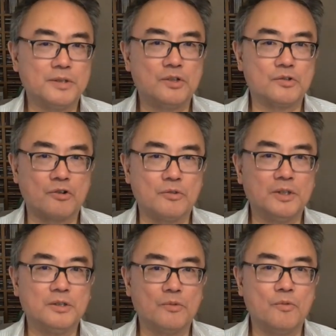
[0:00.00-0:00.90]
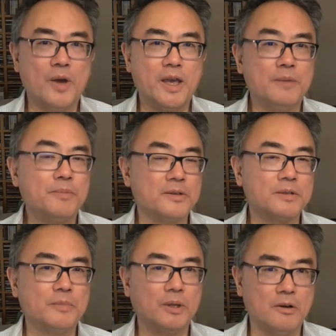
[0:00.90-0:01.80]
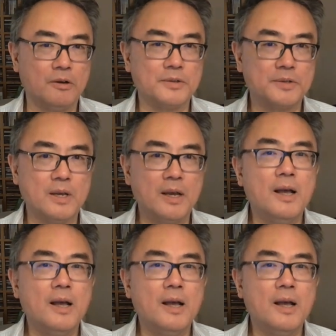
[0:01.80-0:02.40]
determine where a person belongs?